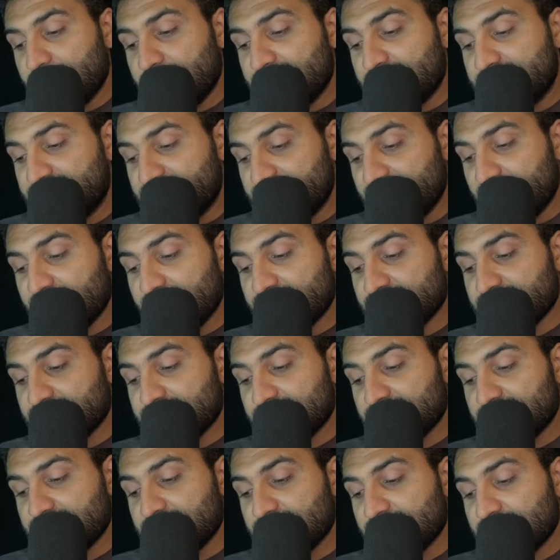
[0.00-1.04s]

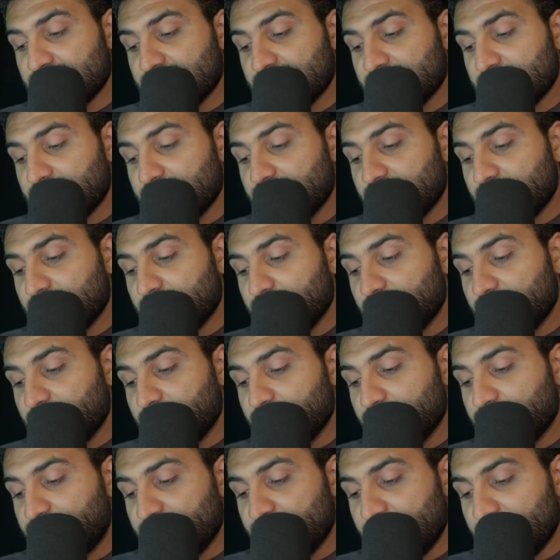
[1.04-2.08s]
JS
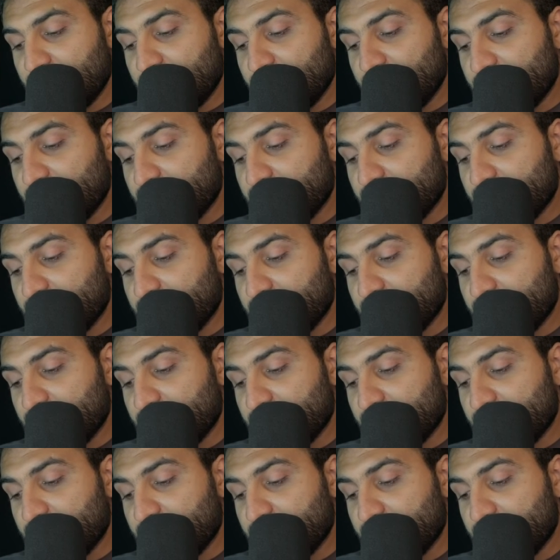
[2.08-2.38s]
will